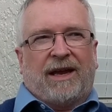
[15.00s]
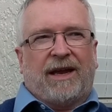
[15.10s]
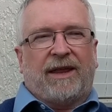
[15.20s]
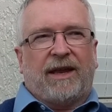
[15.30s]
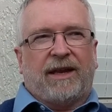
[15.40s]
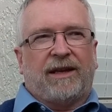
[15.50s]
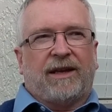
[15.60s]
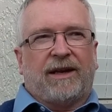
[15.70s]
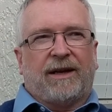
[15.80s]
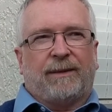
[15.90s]
and then
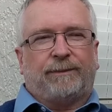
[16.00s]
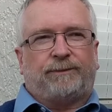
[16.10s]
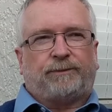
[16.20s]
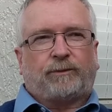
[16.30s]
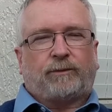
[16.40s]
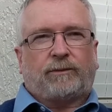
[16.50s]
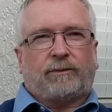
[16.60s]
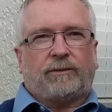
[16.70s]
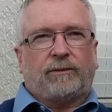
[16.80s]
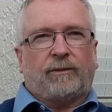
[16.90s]
um,
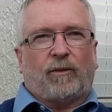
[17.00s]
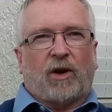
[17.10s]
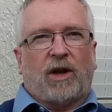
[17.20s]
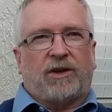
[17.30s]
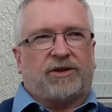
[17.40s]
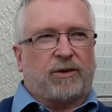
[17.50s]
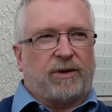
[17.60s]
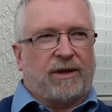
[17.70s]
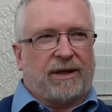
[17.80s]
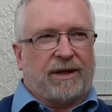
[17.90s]
also uh,
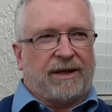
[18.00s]
uh,